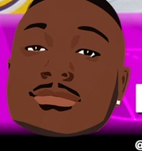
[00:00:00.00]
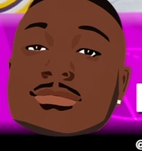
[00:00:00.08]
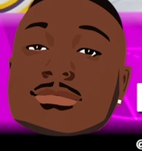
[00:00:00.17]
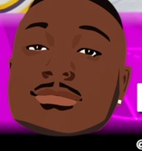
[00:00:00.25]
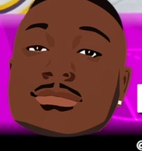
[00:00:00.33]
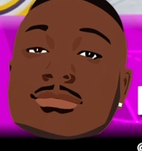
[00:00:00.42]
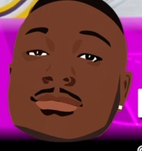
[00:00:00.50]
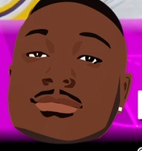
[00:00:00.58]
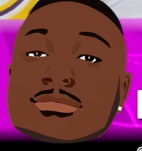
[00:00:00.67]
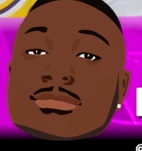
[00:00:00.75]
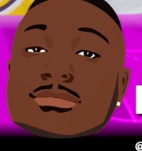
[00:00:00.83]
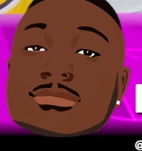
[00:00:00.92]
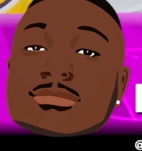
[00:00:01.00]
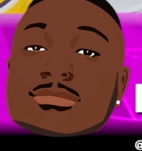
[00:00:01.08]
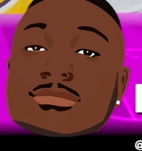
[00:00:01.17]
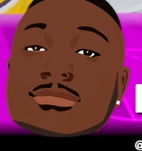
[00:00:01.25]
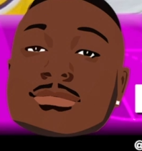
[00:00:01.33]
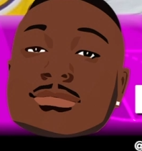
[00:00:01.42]

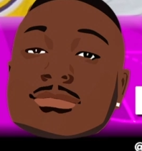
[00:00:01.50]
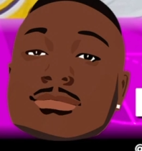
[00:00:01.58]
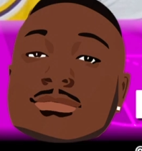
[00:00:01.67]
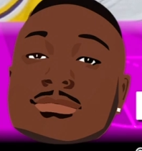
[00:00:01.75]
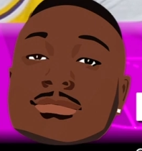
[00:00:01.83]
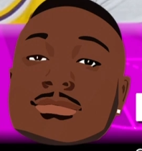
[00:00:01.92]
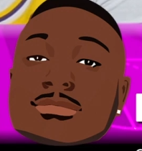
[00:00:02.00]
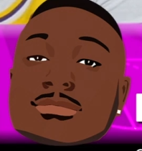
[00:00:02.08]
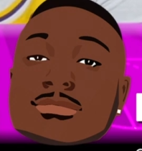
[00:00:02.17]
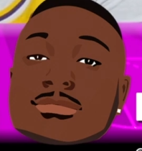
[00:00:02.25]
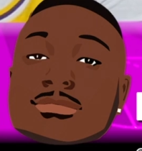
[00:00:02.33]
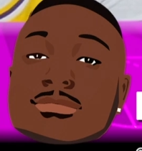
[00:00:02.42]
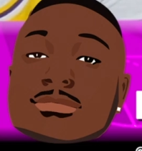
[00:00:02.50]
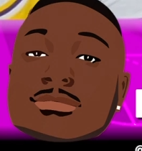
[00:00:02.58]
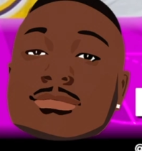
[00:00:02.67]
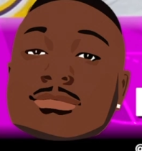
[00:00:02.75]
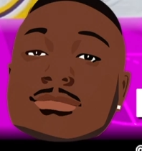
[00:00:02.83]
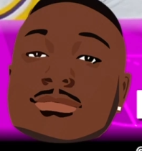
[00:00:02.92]

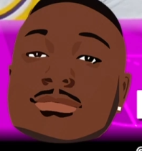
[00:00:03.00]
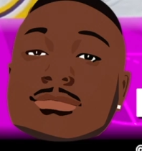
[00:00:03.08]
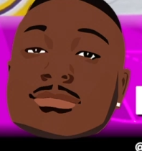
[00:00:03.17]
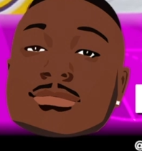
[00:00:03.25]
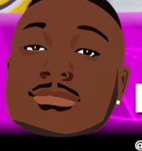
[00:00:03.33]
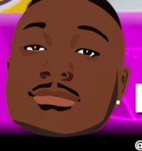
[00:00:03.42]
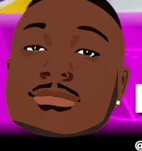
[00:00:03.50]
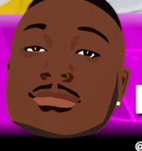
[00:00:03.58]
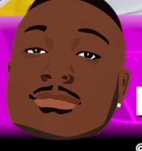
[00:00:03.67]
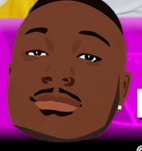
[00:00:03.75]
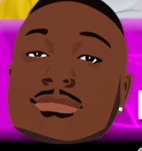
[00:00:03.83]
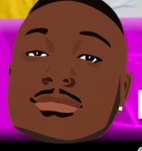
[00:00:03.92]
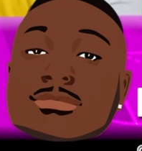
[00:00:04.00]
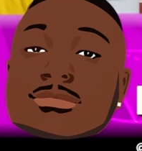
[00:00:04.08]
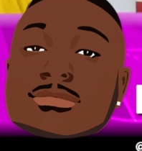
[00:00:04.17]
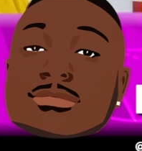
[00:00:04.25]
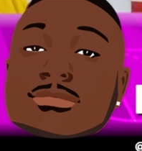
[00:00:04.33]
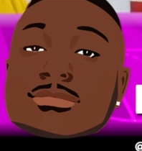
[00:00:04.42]

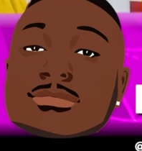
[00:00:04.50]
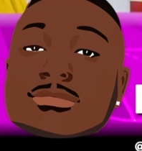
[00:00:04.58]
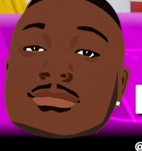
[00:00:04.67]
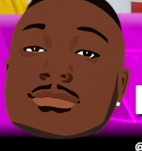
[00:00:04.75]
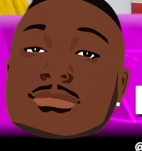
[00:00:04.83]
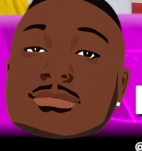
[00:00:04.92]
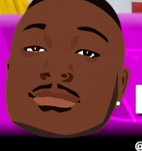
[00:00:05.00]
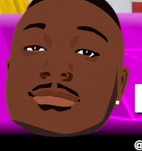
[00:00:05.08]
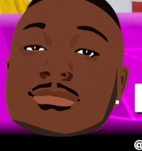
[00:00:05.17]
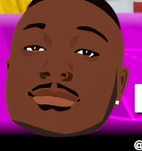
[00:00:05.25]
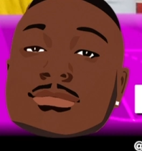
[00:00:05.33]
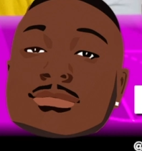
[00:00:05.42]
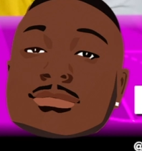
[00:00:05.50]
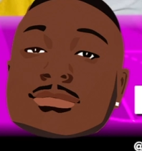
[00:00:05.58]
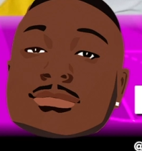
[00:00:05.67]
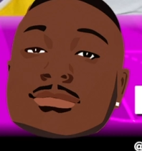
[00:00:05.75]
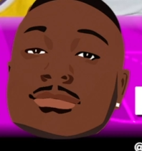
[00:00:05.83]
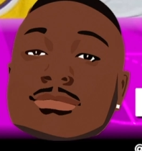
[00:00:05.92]

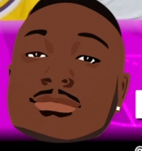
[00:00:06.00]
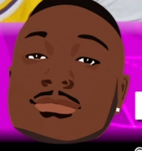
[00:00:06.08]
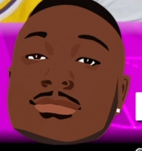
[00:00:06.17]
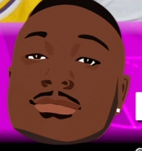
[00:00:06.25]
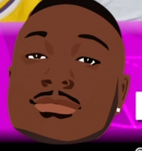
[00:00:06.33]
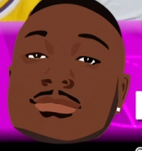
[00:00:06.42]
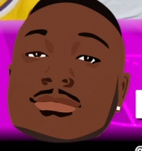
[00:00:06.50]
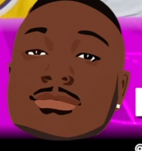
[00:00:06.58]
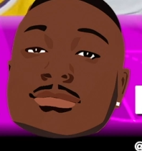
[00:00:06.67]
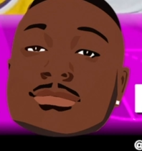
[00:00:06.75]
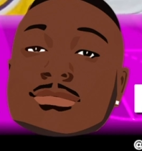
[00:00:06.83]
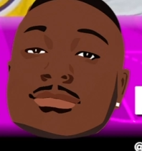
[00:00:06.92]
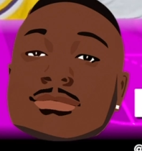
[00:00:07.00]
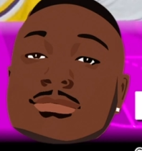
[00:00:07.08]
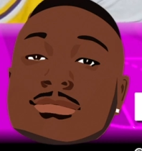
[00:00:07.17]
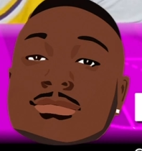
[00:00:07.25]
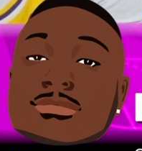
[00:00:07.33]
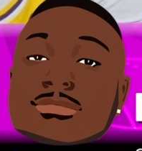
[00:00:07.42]

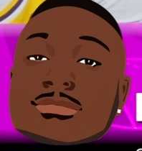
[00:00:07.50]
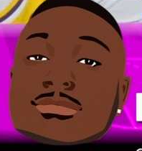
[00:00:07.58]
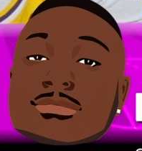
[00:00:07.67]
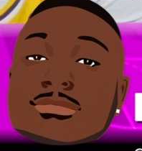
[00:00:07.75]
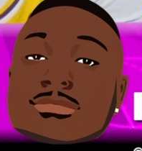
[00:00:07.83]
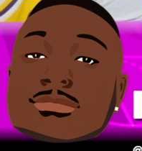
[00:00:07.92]
This person isn't speaking.